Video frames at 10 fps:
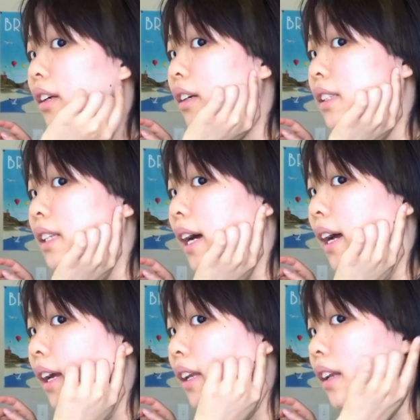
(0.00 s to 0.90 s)
the
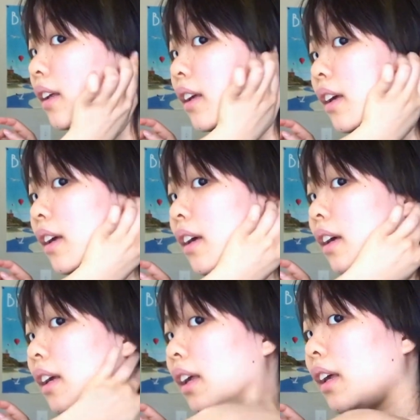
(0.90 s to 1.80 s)
side
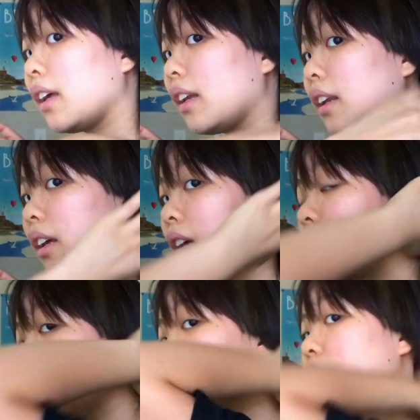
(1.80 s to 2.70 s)
and
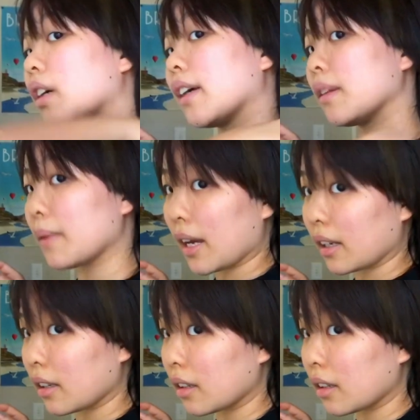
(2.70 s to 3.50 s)
goes long at the back.